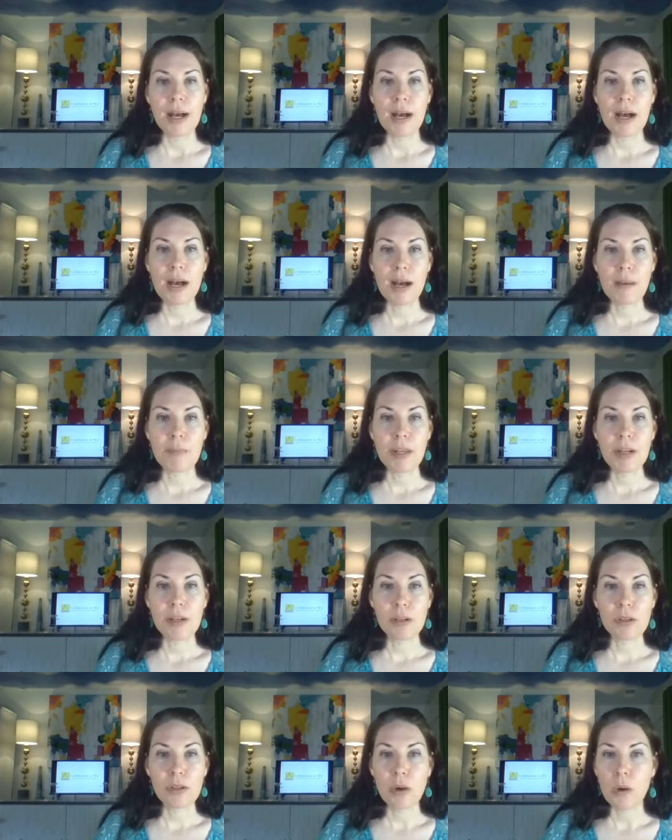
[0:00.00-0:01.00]
um, that
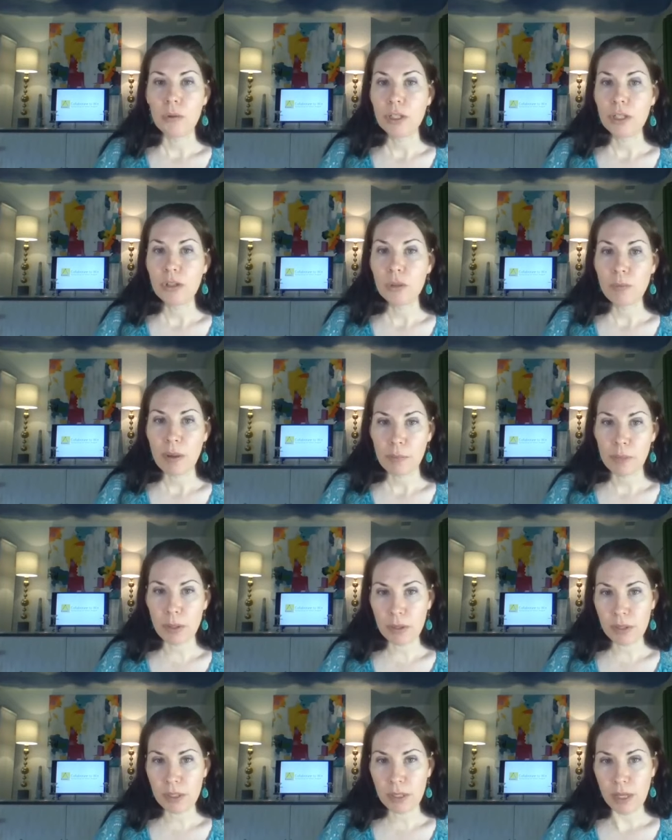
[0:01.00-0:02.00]
is only two
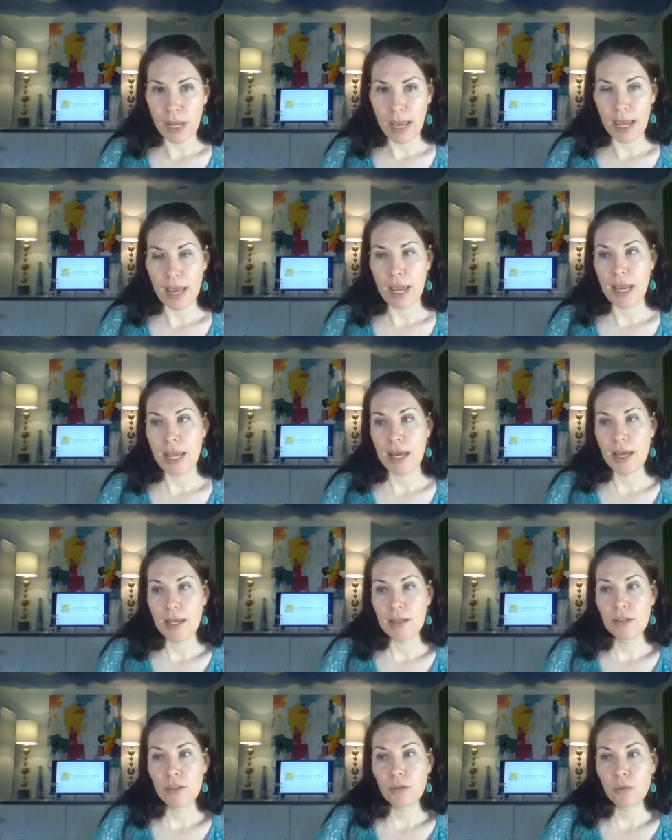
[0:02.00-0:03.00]
members
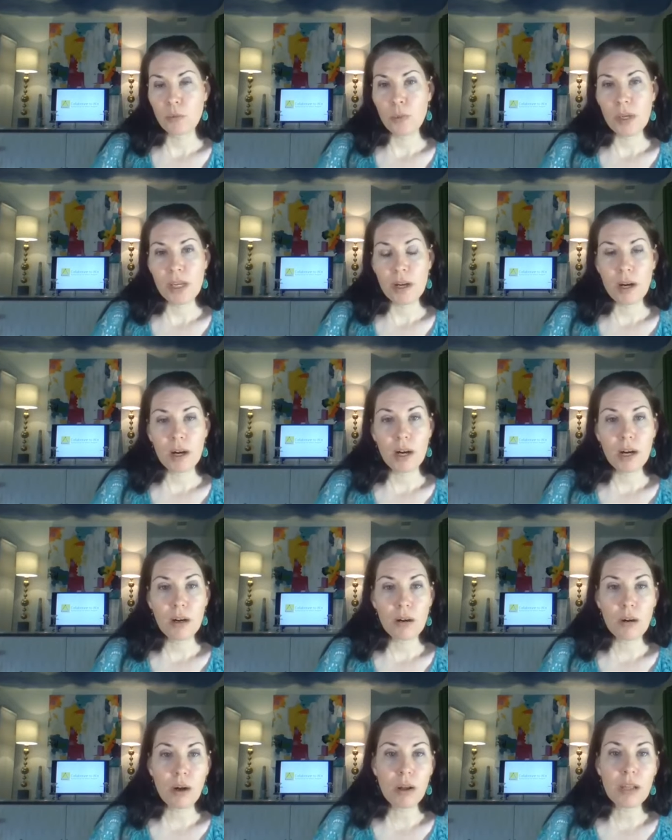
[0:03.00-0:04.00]
and we
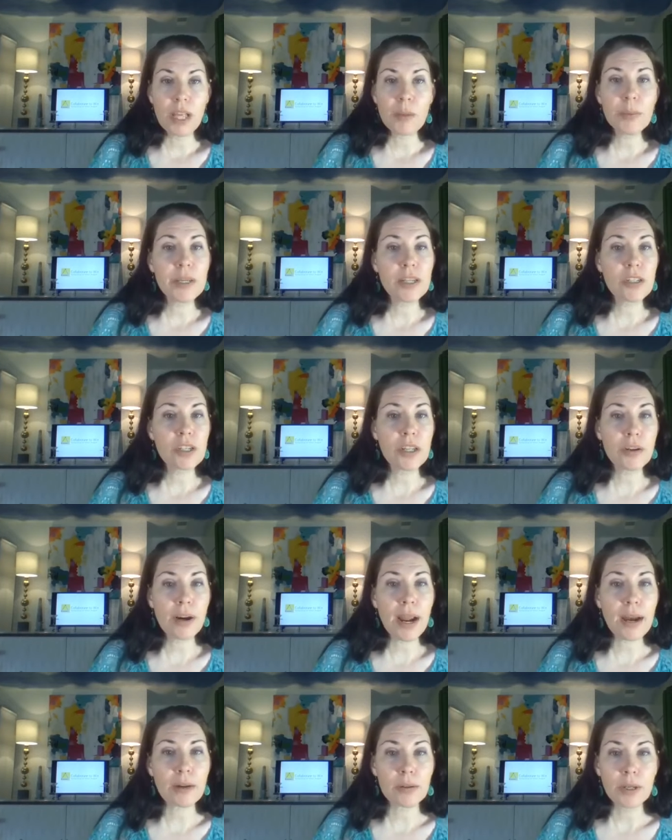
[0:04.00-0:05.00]
are all helping each other
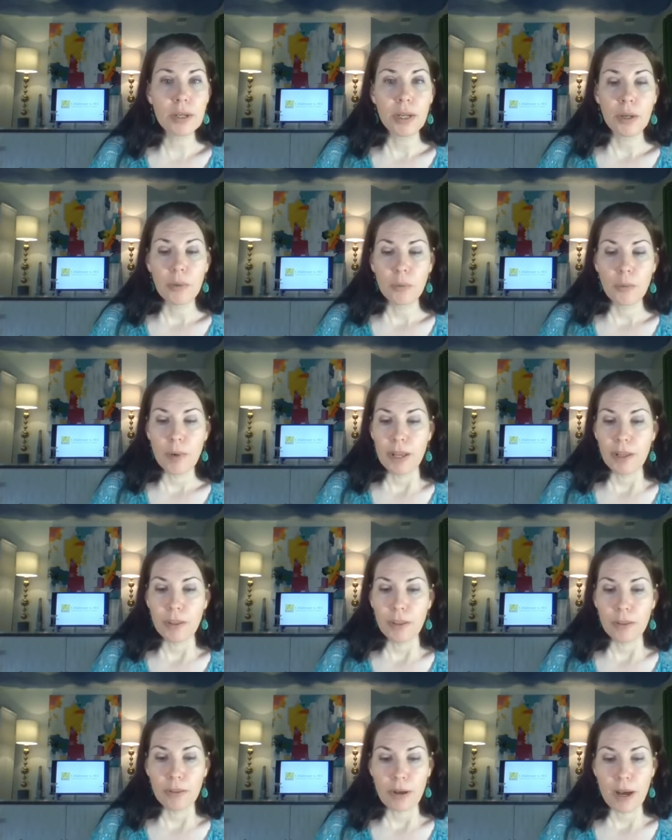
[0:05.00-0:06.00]
out with
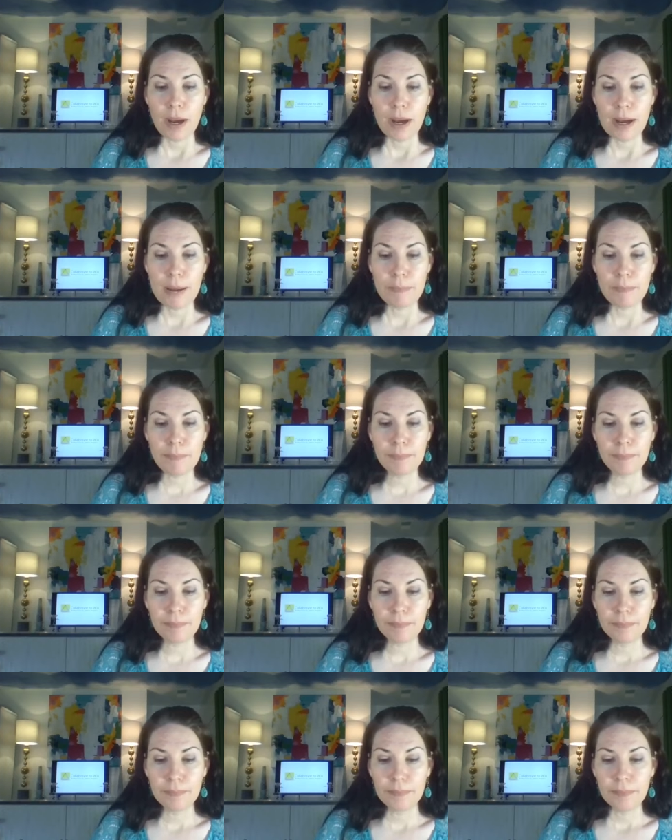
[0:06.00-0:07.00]
um,
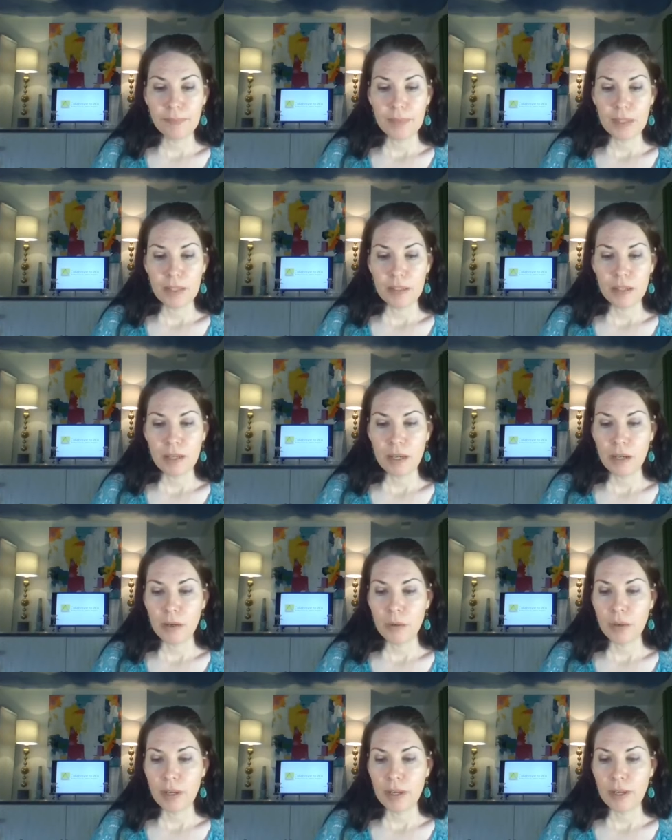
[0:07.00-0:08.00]
you
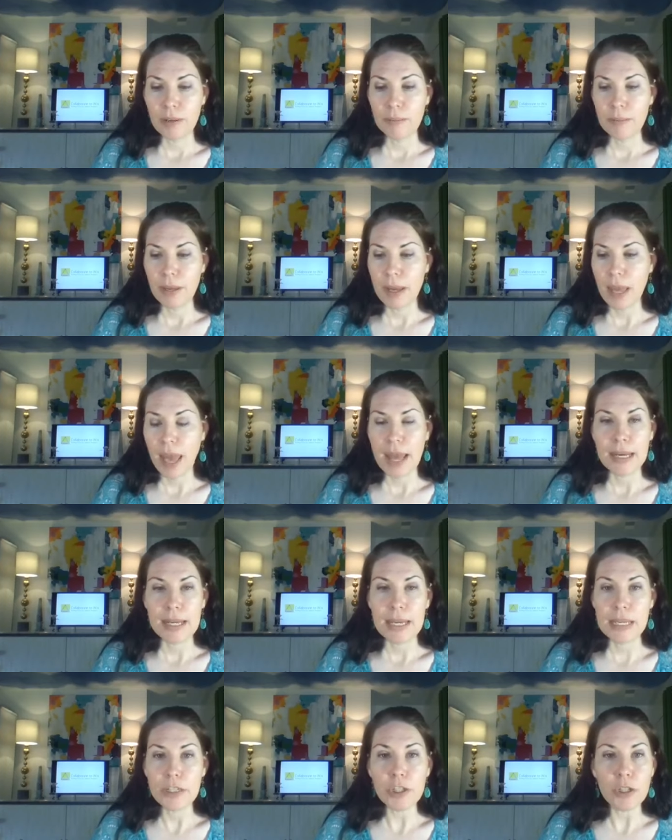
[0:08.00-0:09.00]
know uh,
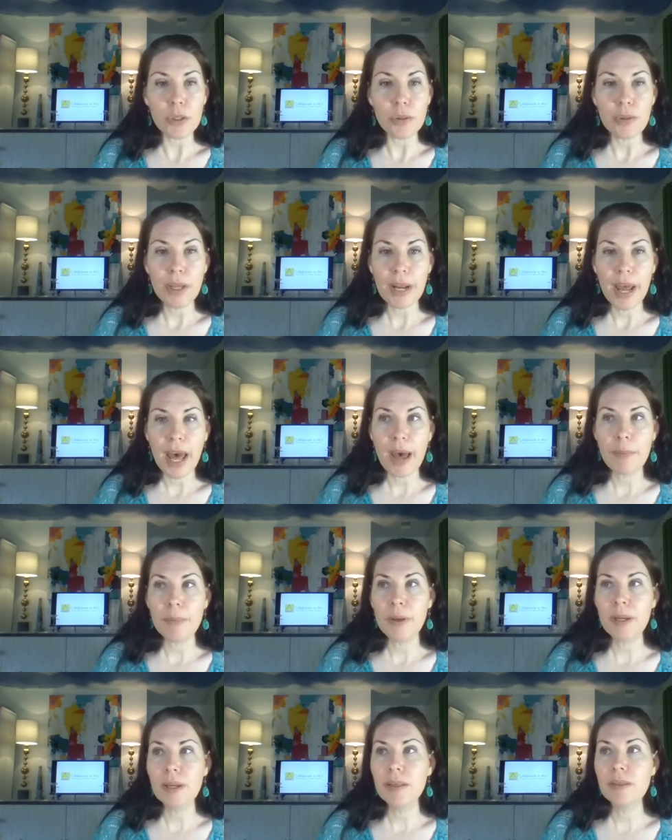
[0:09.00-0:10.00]
any issue that
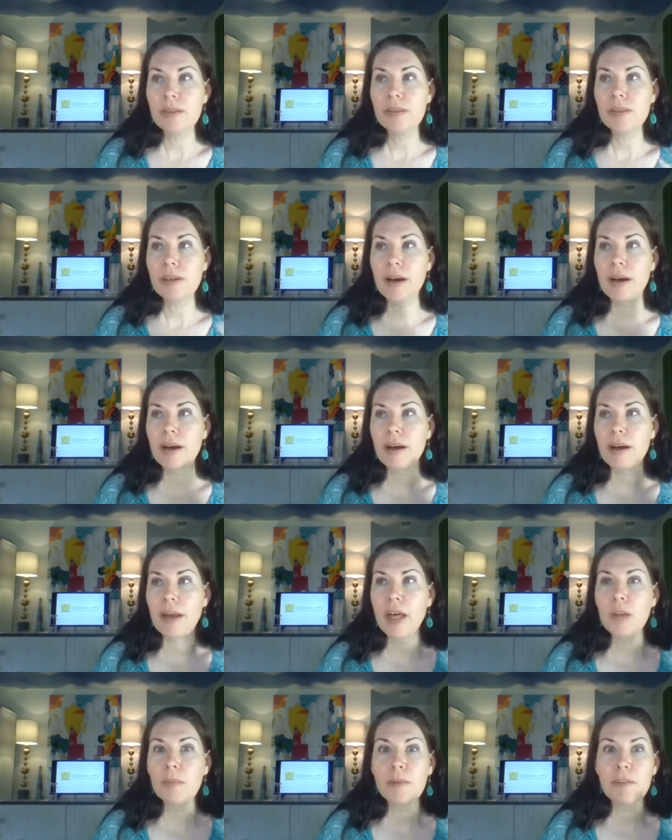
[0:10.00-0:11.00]
happens uh,
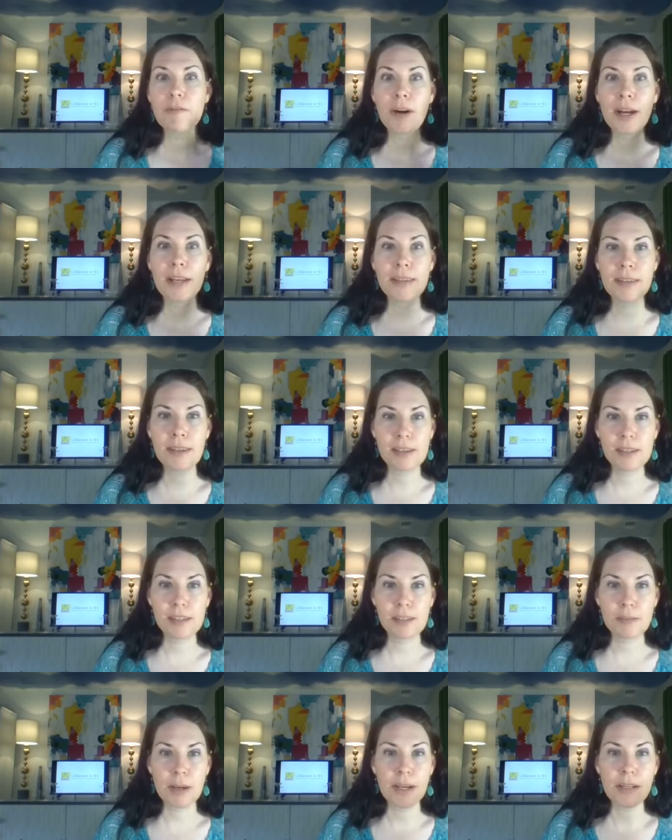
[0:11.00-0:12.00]
help me find
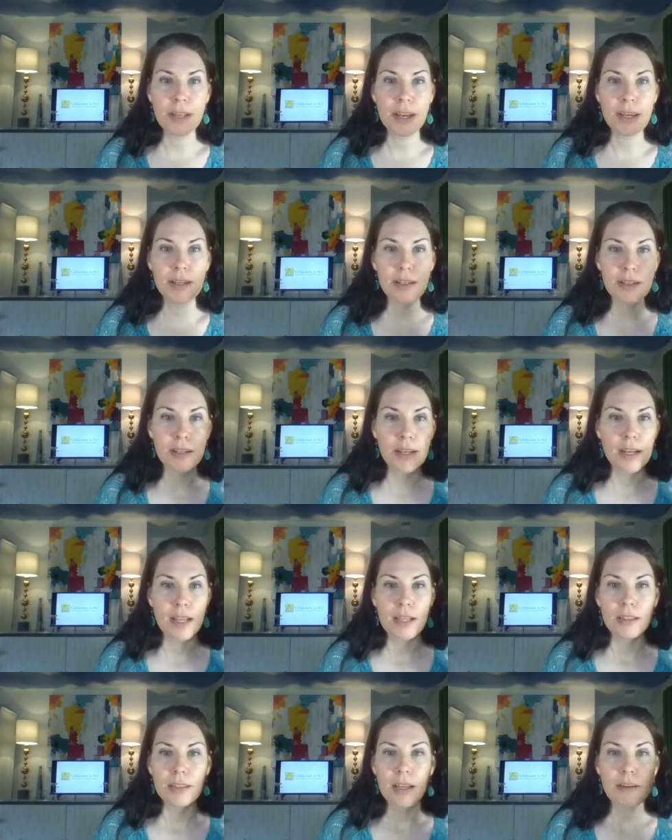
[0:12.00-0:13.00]
this my client
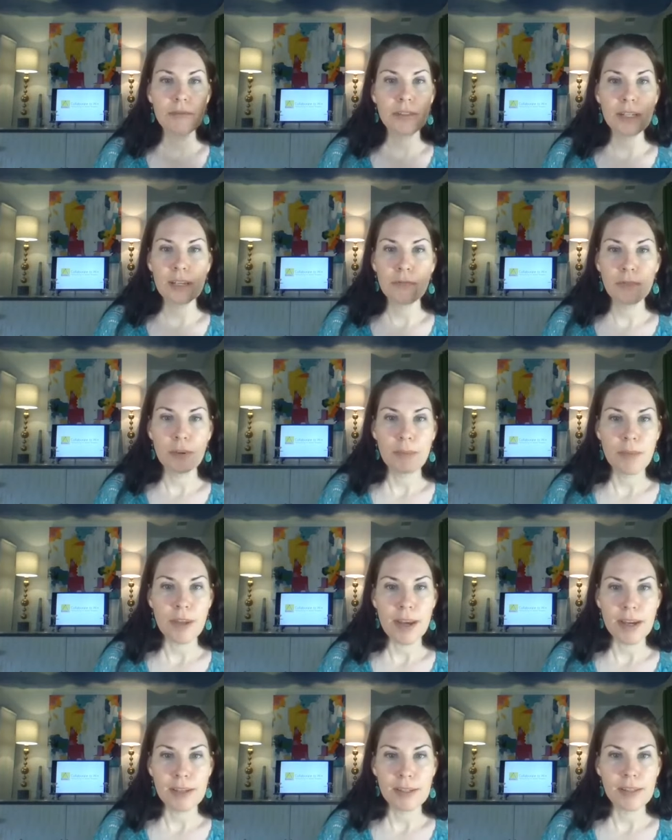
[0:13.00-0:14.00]
loved it from
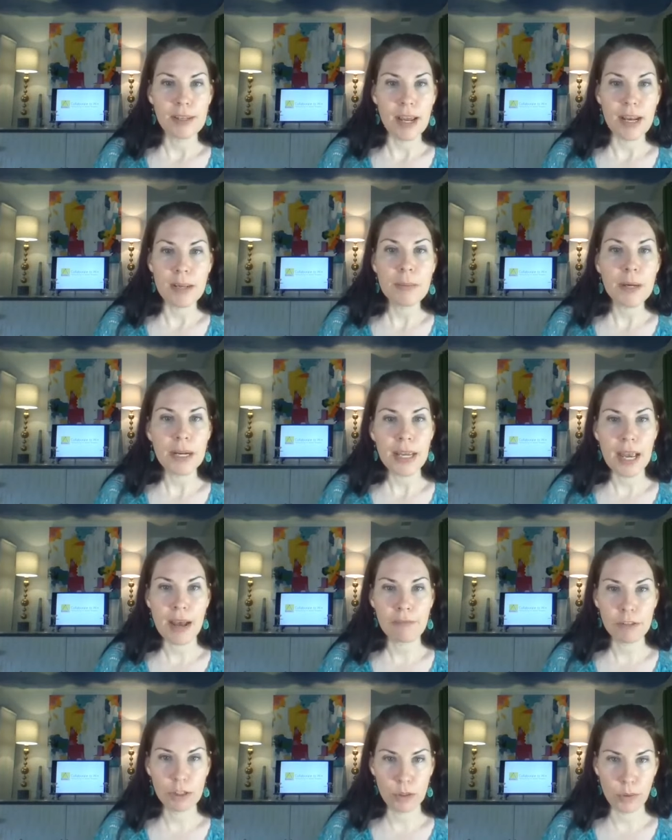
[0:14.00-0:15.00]
this anybody
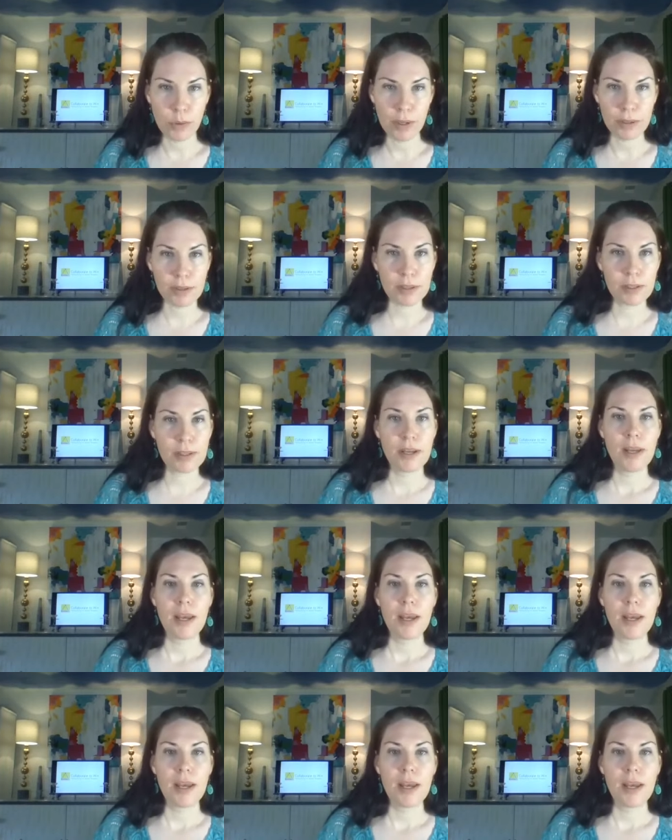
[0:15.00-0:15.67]
have a source